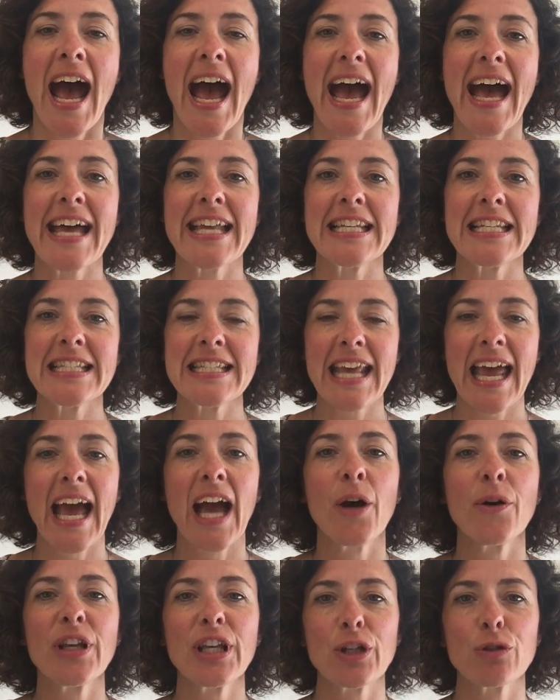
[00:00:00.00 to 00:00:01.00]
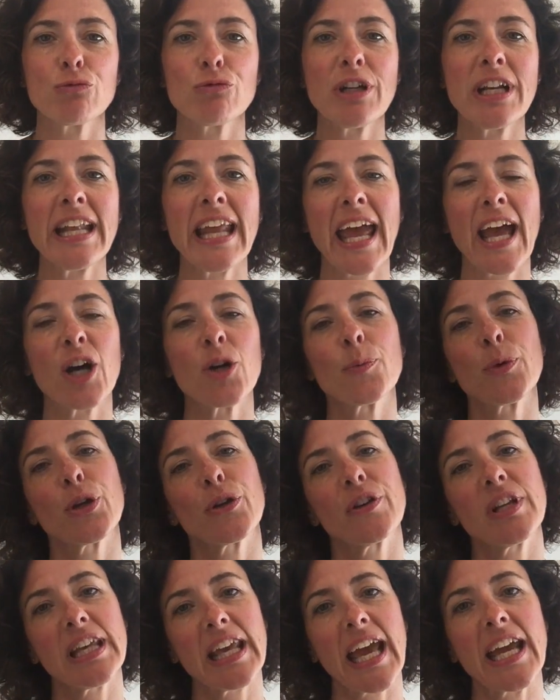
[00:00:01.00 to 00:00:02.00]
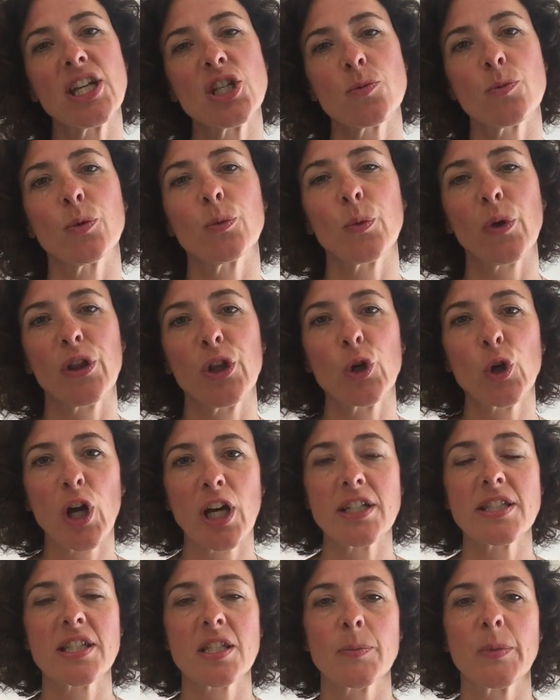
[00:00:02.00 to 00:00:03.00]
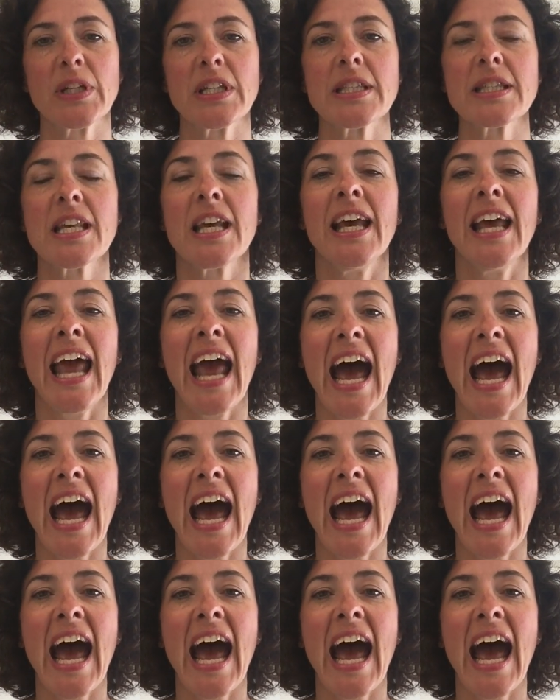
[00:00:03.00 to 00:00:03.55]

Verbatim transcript: and how it can really help your engagement with your customers